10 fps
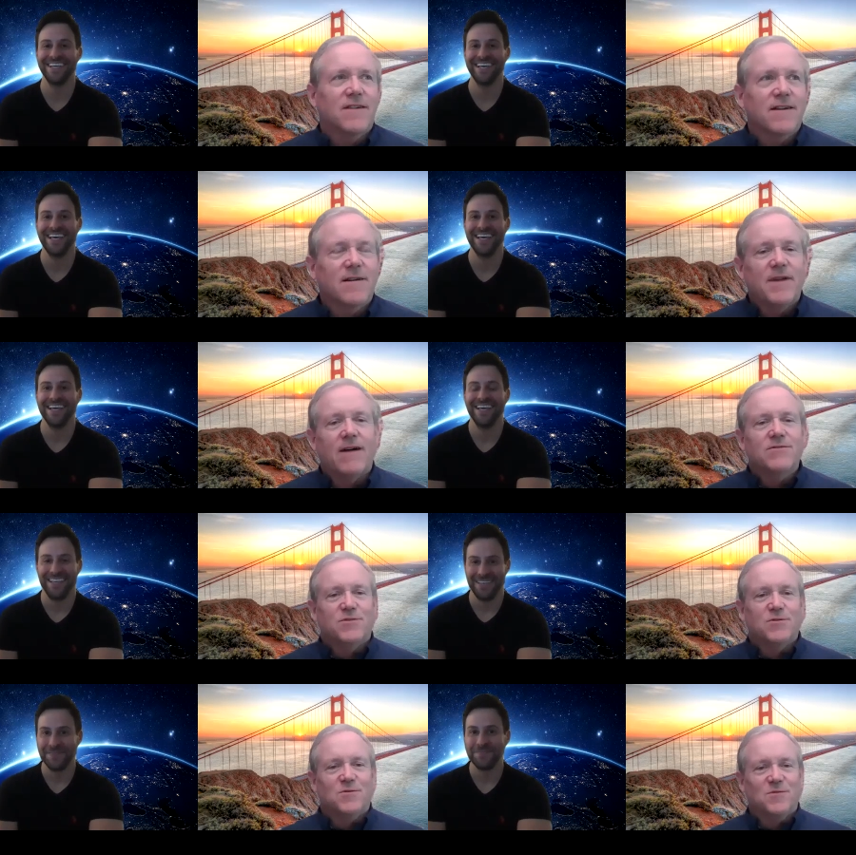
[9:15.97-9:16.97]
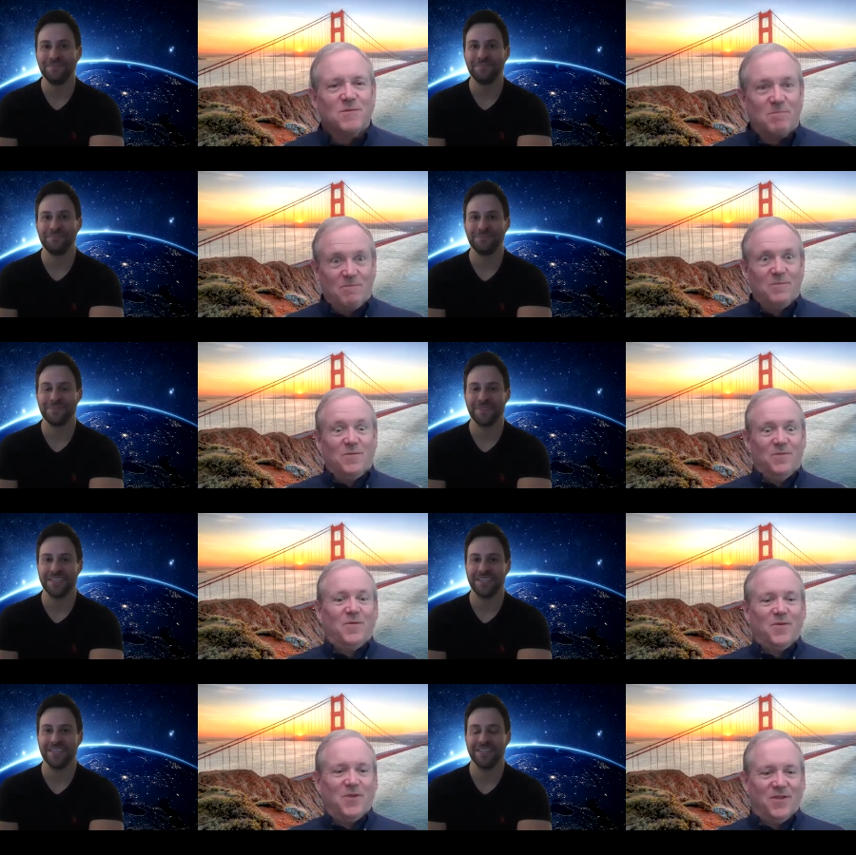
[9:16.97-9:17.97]
Speaker 1: to come down to the,
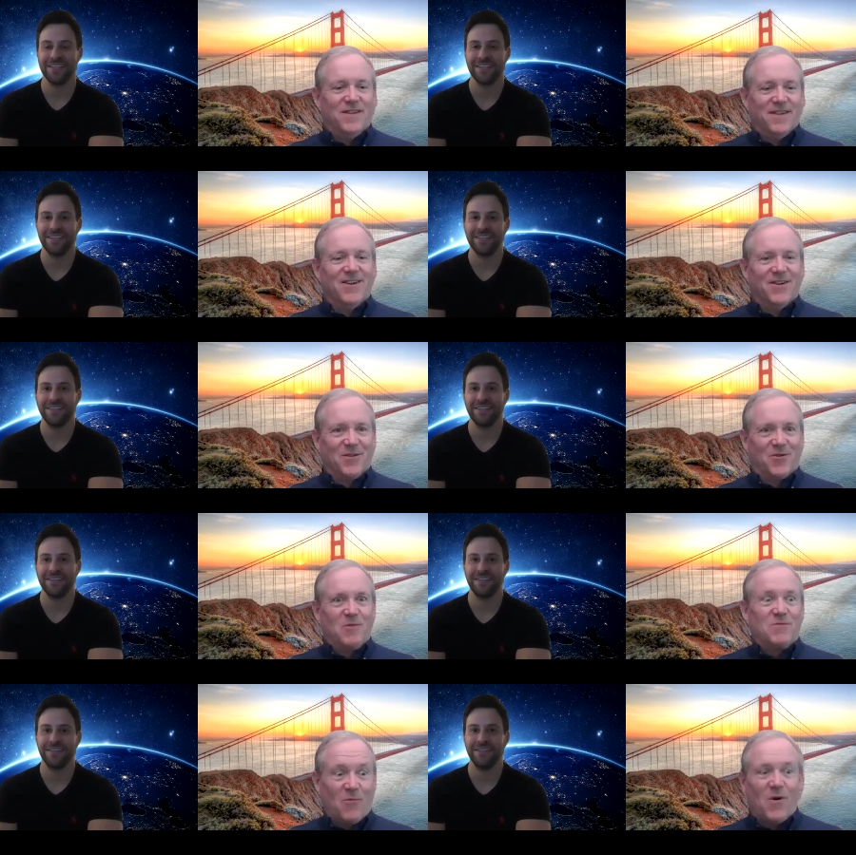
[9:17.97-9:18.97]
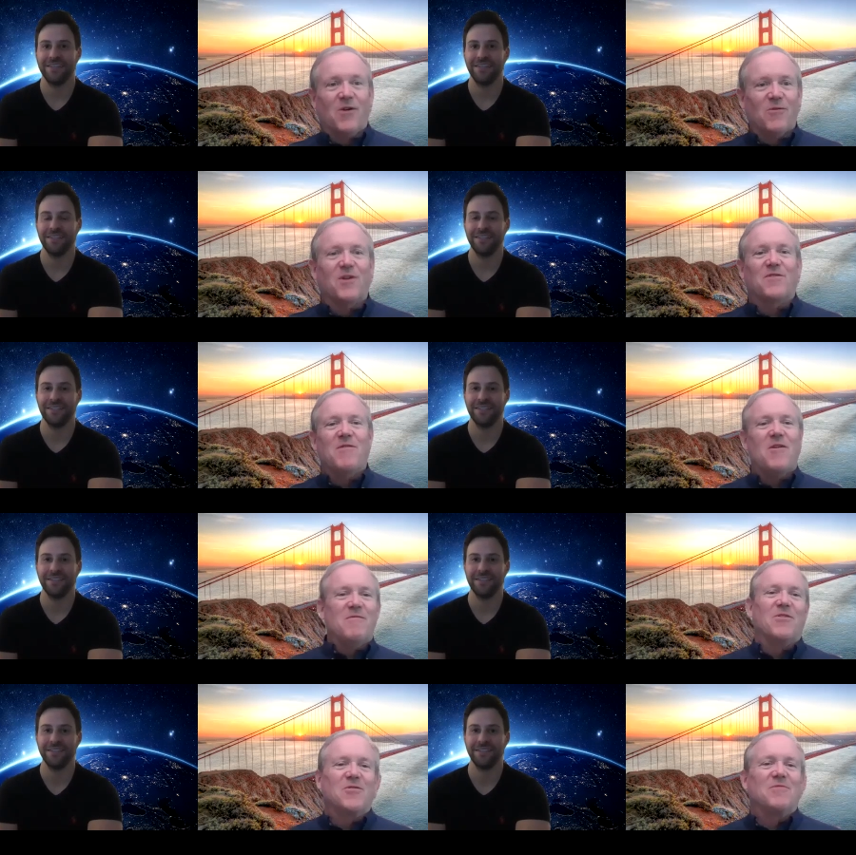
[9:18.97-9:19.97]
you know, the groups that want to work from home,
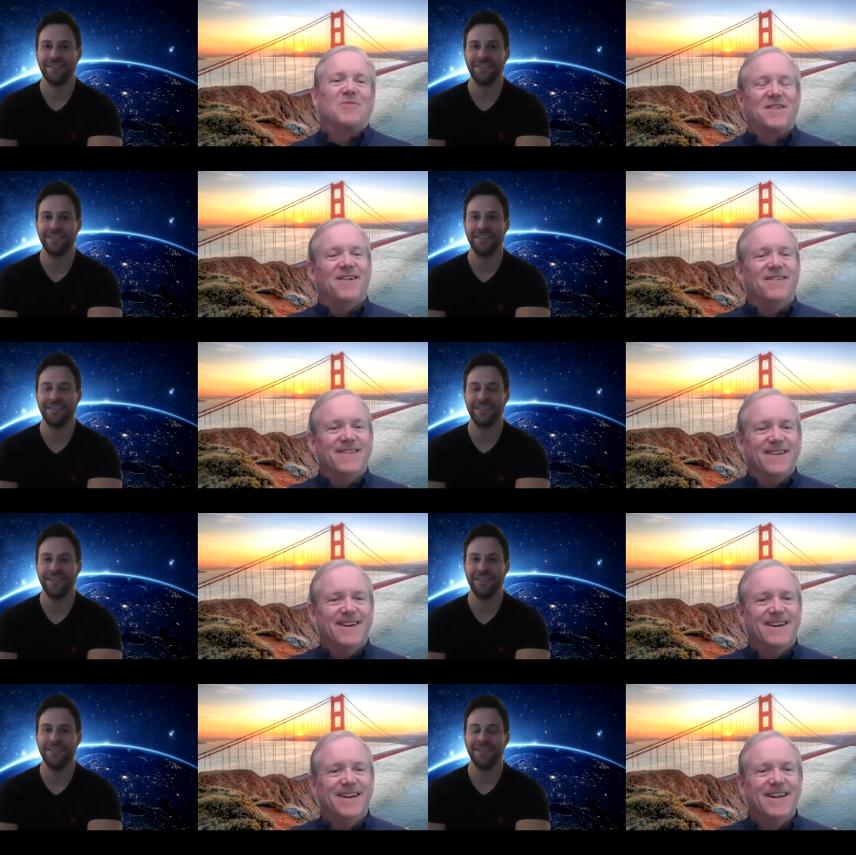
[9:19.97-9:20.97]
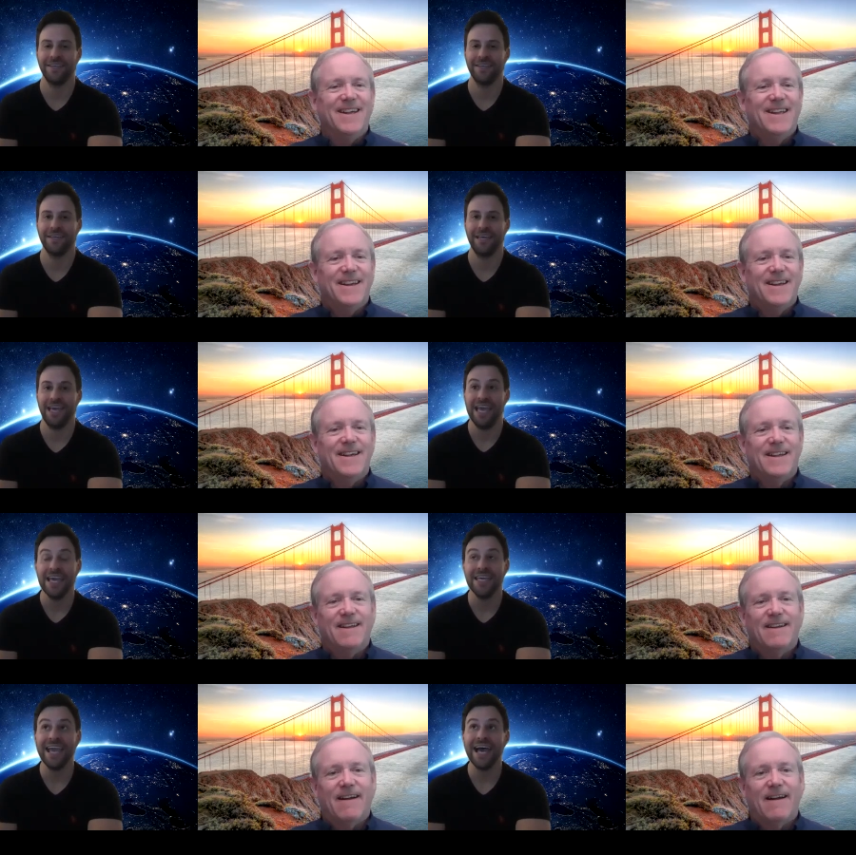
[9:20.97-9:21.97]
the groups that don't?
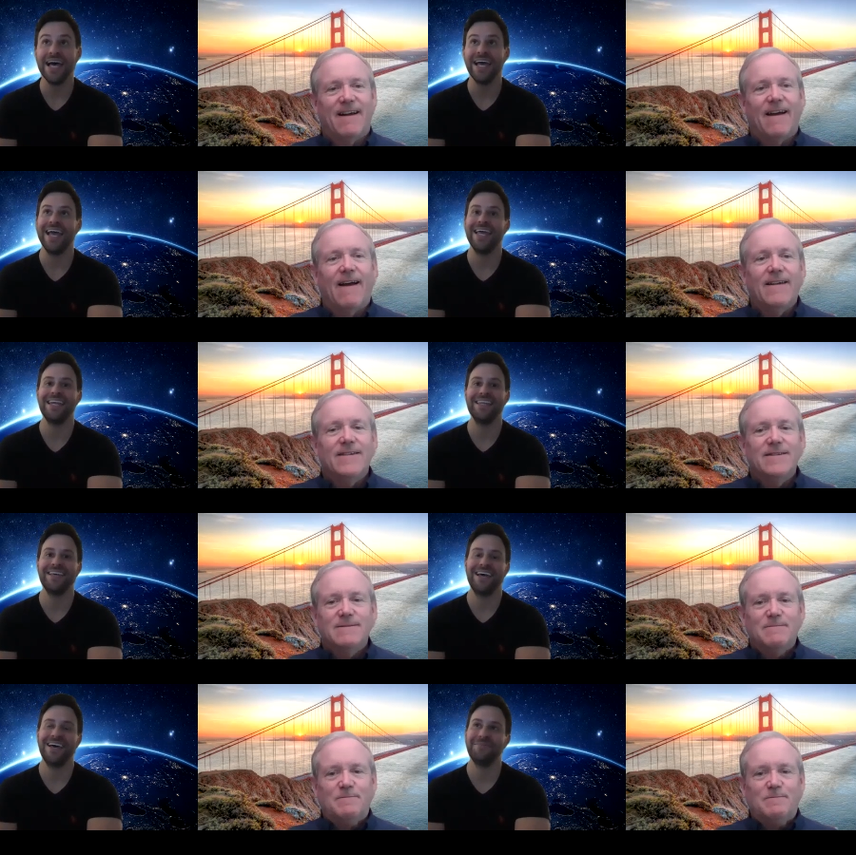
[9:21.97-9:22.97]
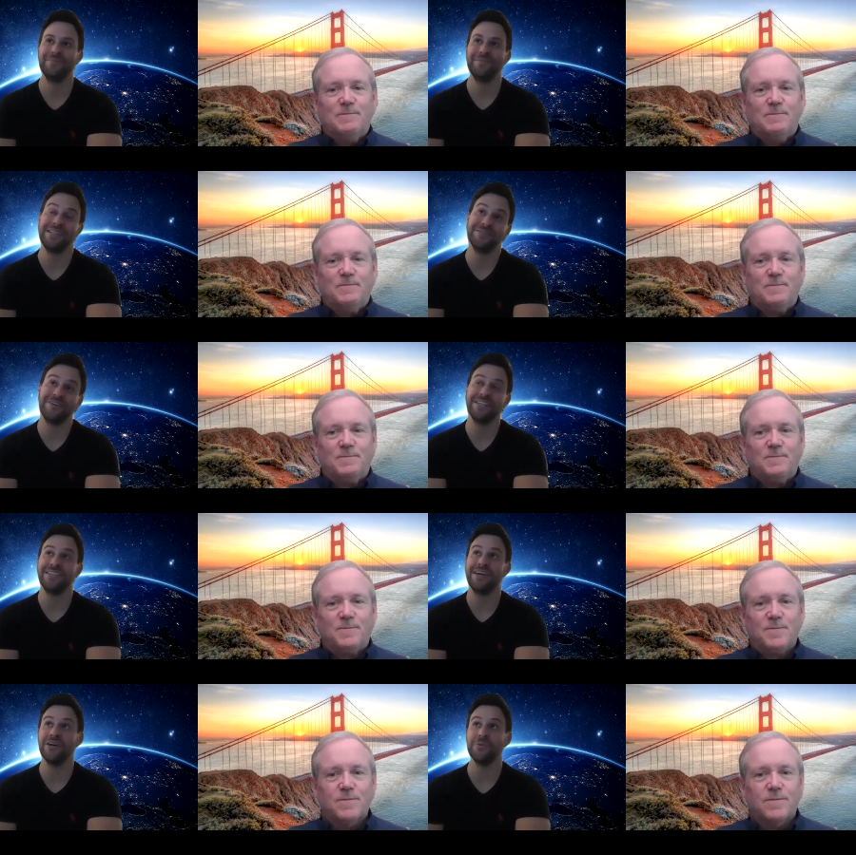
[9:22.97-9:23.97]
Speaker 2: Yeah, and um, it's a funny
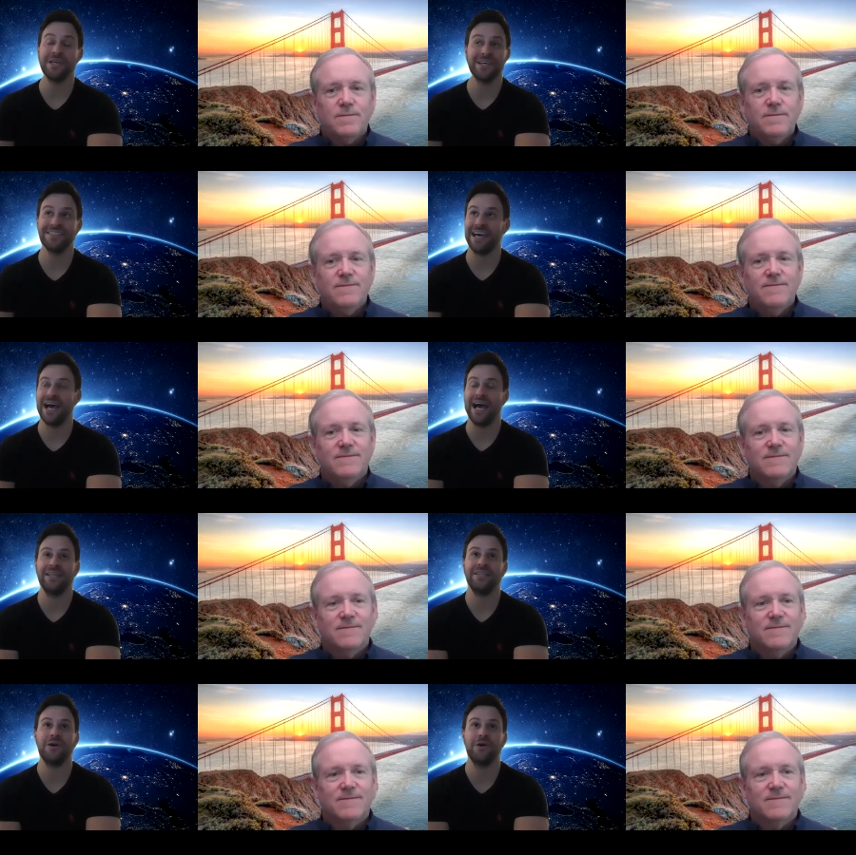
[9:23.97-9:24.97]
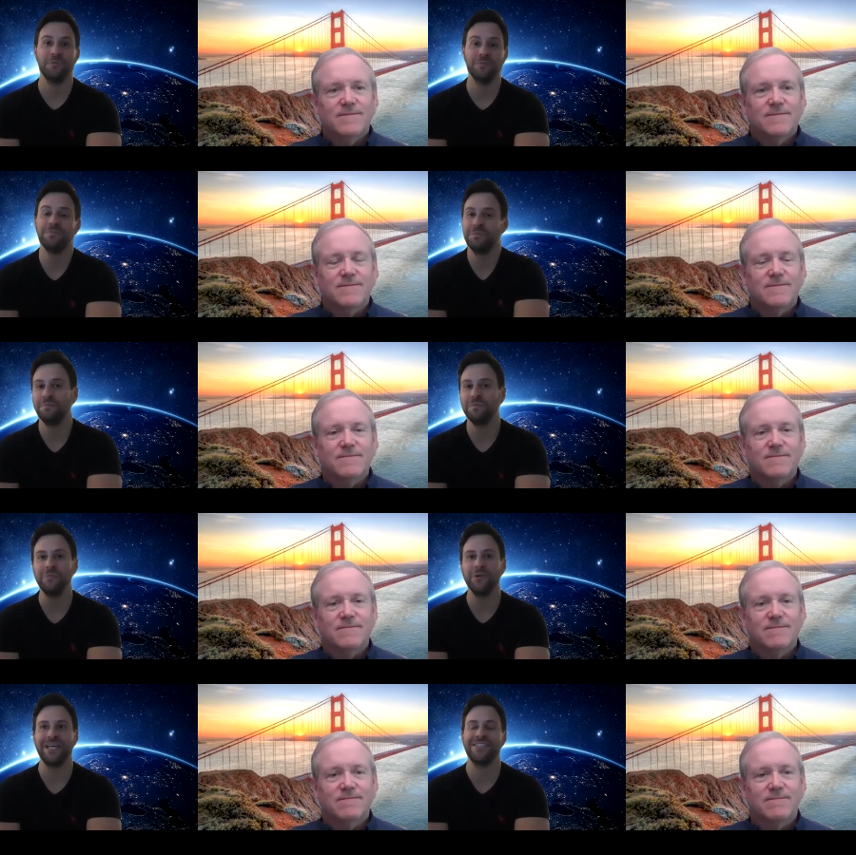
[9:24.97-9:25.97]
scenario because I, I know people in
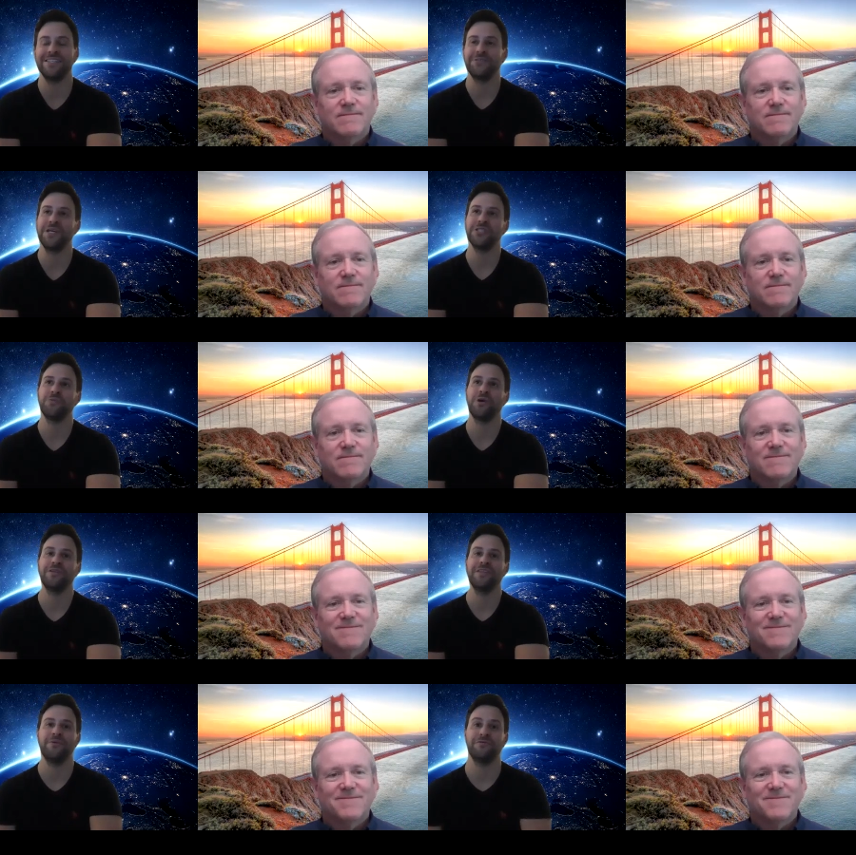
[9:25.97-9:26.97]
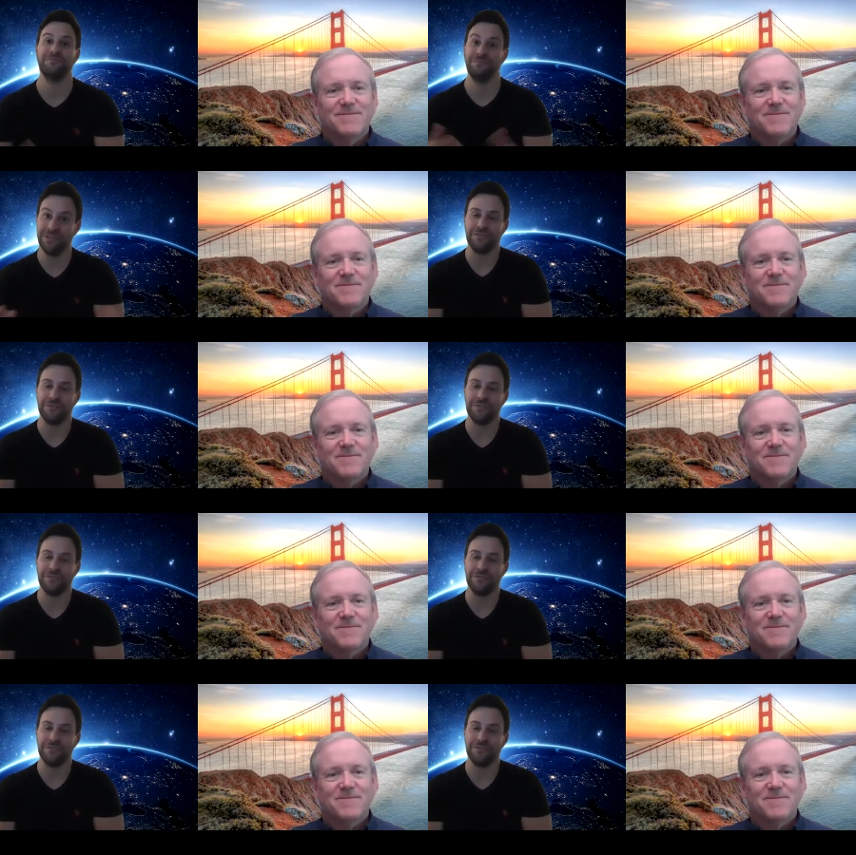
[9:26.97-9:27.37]
that situation where they were, you know,